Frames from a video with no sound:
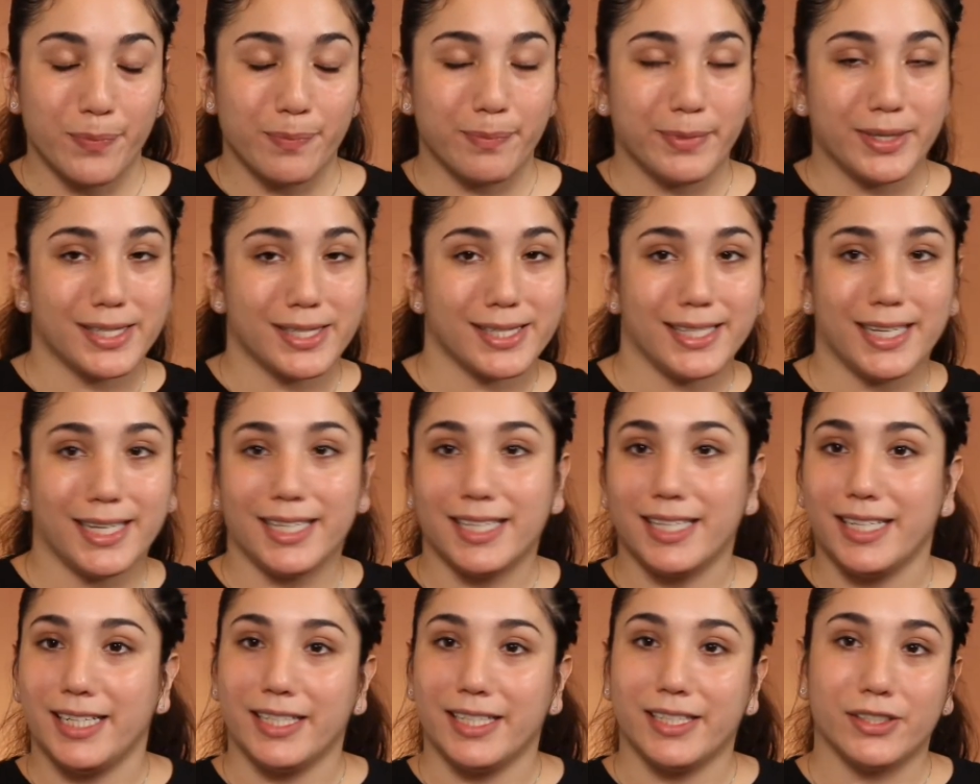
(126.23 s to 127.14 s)
Miss
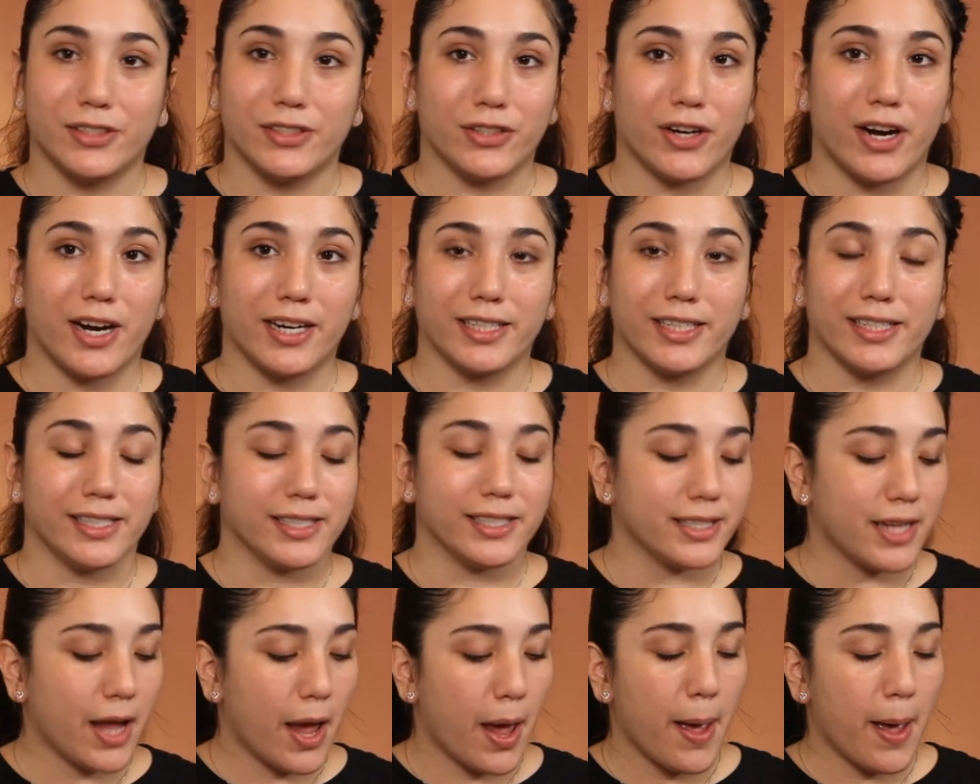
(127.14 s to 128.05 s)
Nikita Dragun
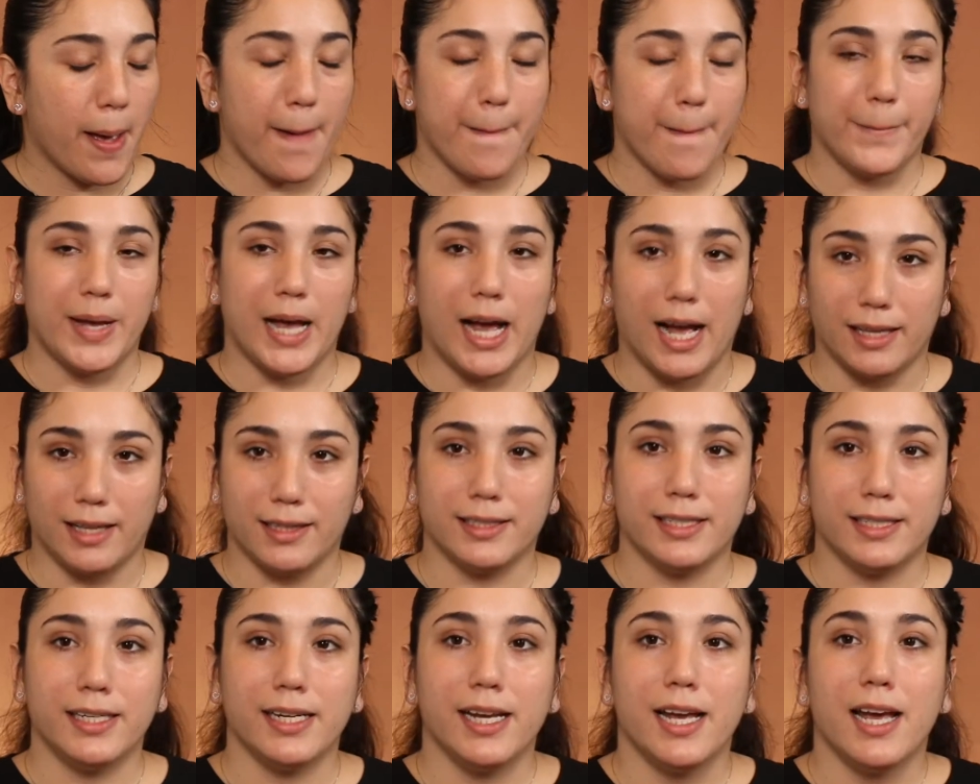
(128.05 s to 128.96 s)

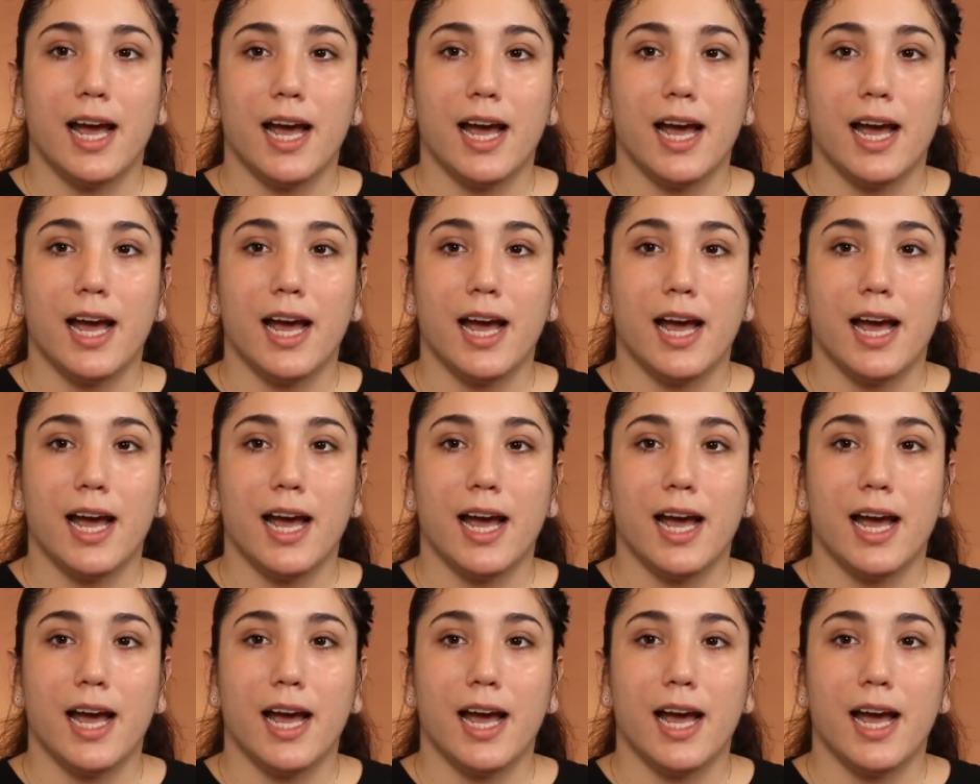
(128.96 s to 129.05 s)
palette.